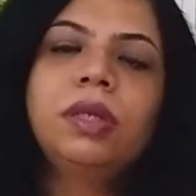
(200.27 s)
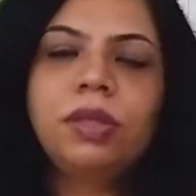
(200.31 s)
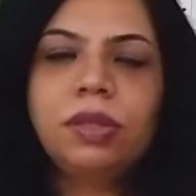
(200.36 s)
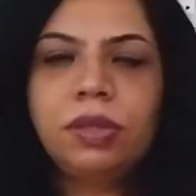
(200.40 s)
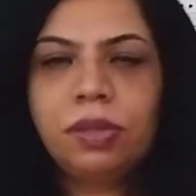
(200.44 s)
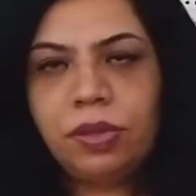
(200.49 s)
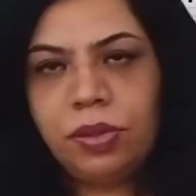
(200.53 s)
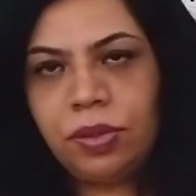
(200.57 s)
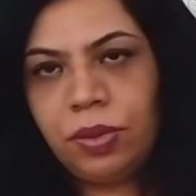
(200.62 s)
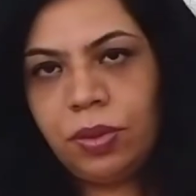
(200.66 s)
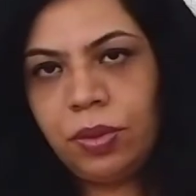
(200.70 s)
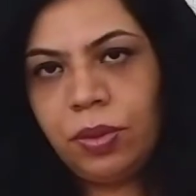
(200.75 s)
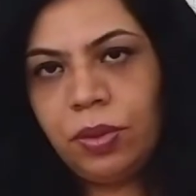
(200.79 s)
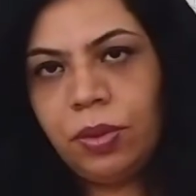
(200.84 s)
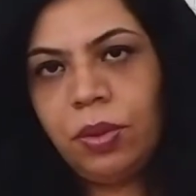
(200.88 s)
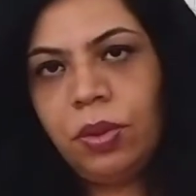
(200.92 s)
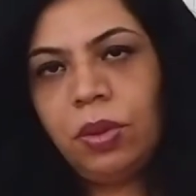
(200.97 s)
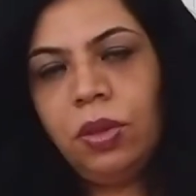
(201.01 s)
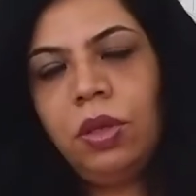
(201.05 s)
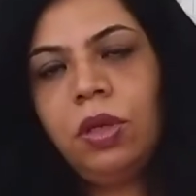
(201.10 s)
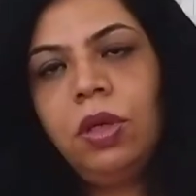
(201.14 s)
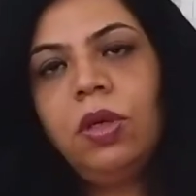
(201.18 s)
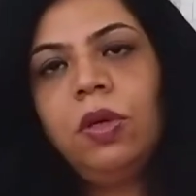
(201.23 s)

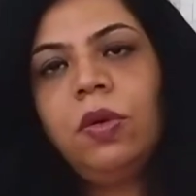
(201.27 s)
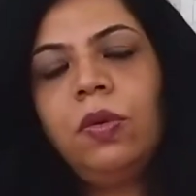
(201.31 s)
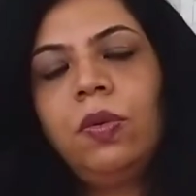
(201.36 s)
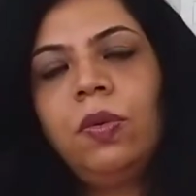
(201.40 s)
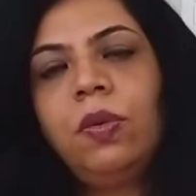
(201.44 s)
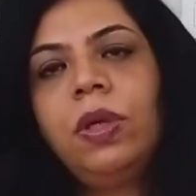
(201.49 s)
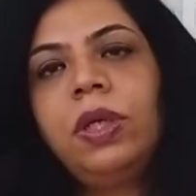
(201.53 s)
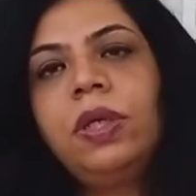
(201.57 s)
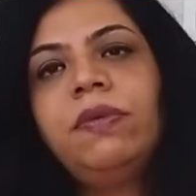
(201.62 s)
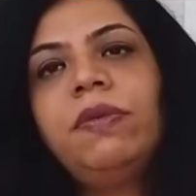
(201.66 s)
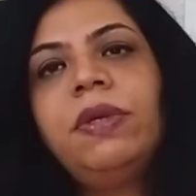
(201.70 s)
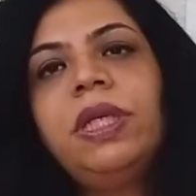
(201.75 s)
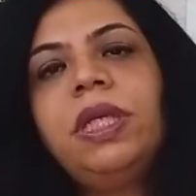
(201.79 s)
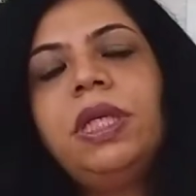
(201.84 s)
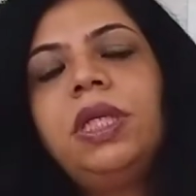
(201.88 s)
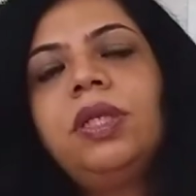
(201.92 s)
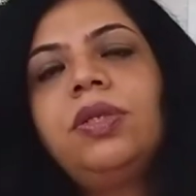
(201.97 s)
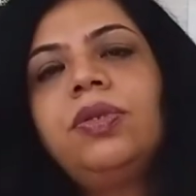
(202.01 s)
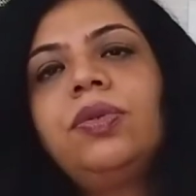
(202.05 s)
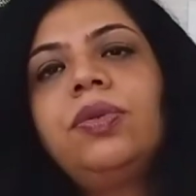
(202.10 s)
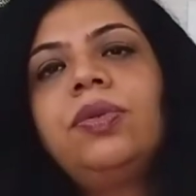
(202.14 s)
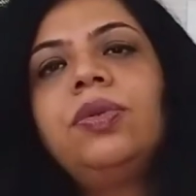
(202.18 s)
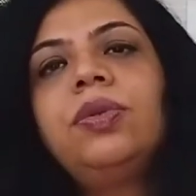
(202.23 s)
So, what we
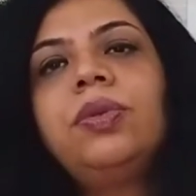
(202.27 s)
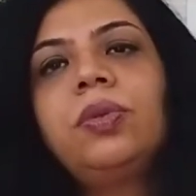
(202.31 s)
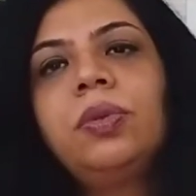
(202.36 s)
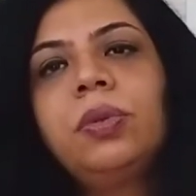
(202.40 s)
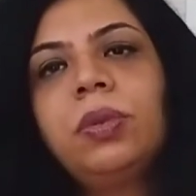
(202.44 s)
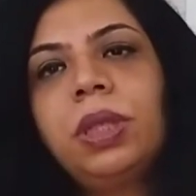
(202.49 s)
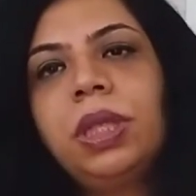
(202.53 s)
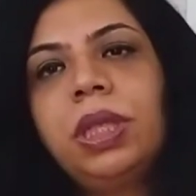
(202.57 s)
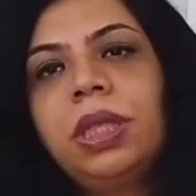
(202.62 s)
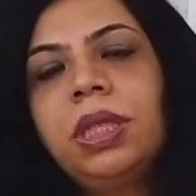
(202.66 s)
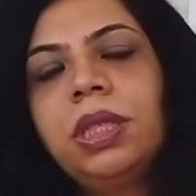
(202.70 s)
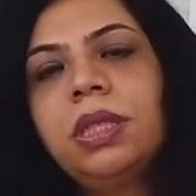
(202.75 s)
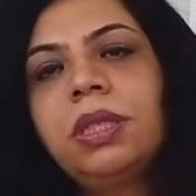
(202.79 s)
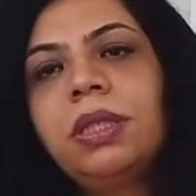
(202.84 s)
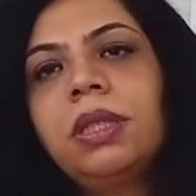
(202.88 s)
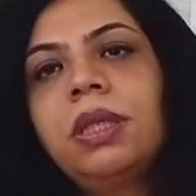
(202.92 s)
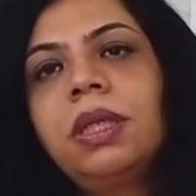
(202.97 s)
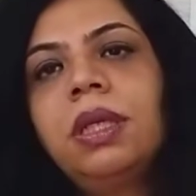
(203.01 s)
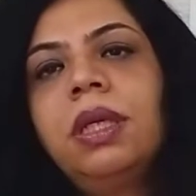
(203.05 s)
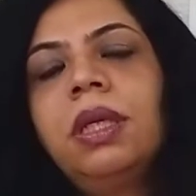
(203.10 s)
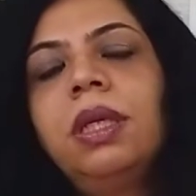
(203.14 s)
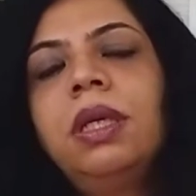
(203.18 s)
need to do is